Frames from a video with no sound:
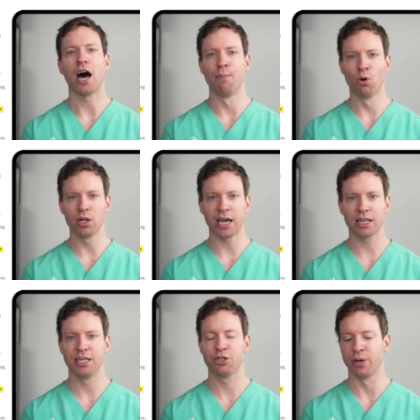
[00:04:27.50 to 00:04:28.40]
are more
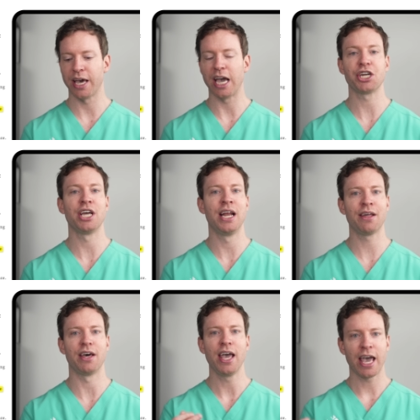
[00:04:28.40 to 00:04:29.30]
likely to engage in
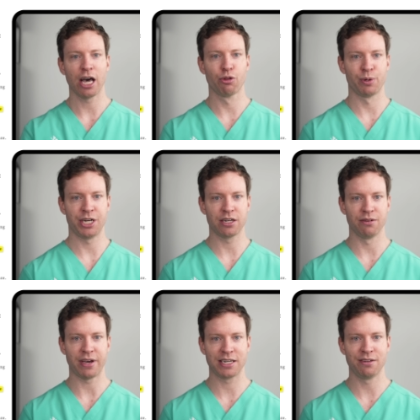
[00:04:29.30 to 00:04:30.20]
other health
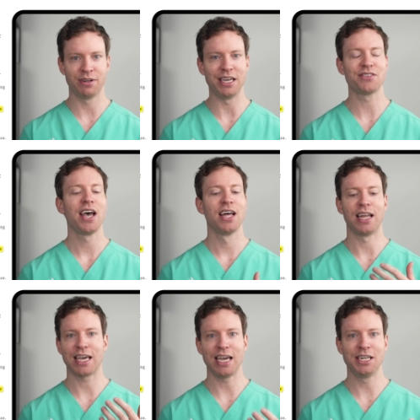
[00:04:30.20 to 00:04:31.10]
protective activities
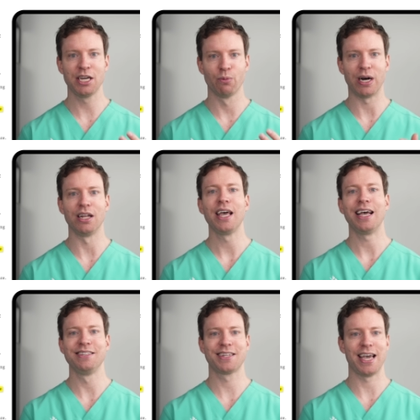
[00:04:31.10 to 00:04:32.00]
like eating well
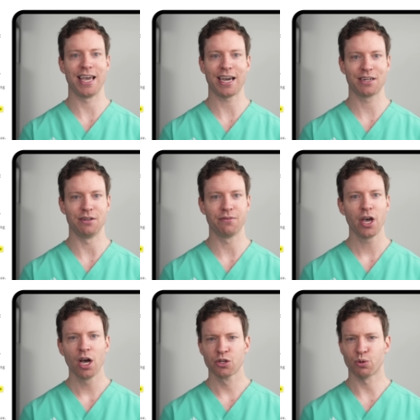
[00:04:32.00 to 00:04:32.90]
and staying active.
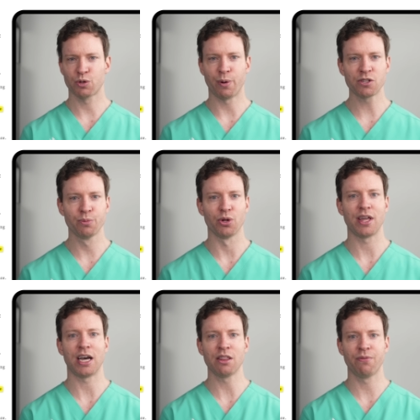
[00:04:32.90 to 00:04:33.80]
So it's possible
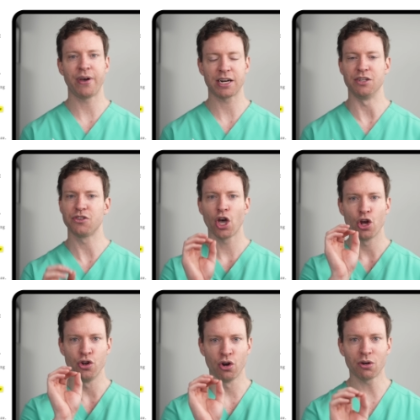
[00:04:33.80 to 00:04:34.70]
that other factors,
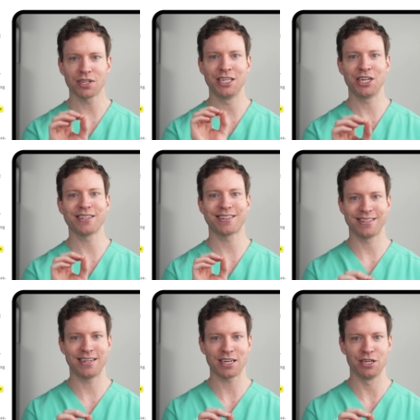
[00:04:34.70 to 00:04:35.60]
not just
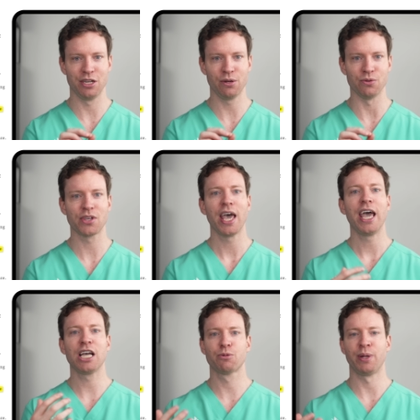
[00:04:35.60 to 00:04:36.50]
statin use,
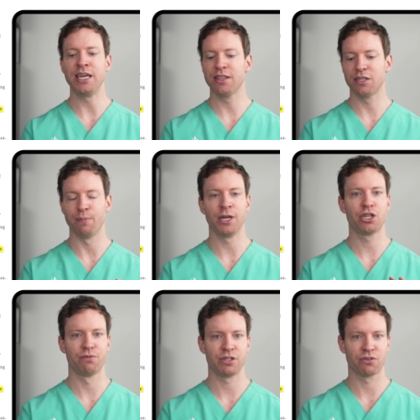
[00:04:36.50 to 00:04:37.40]
explain the
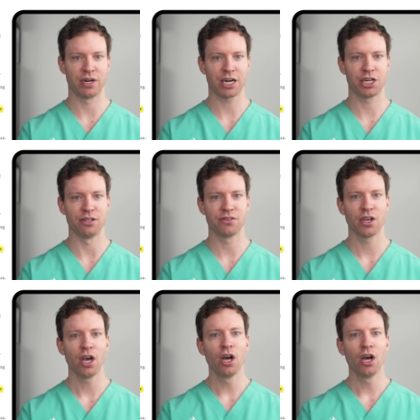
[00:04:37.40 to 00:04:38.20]
dementia risk reductions.